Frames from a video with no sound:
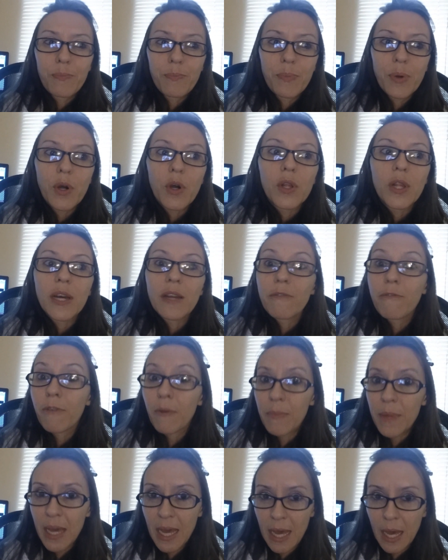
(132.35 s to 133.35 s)
pulling
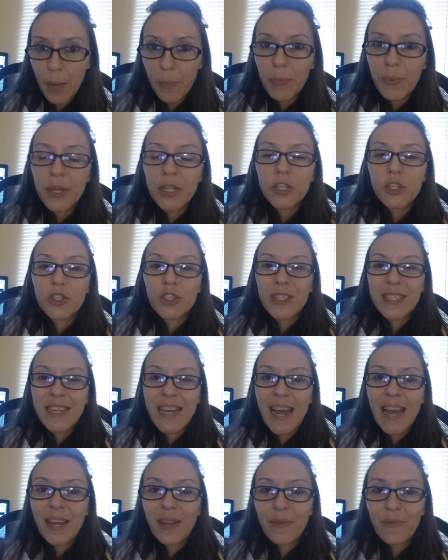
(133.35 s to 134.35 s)
from the hip and you're just
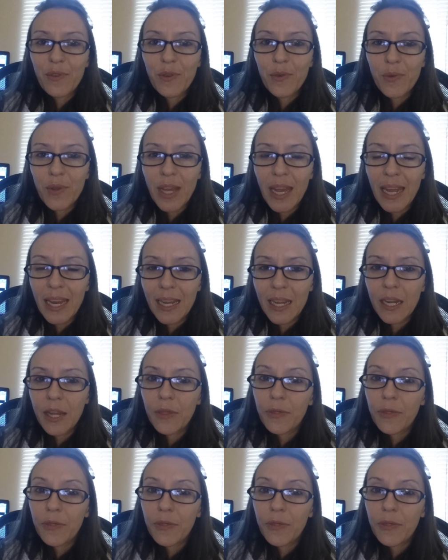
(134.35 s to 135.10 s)
kind of creating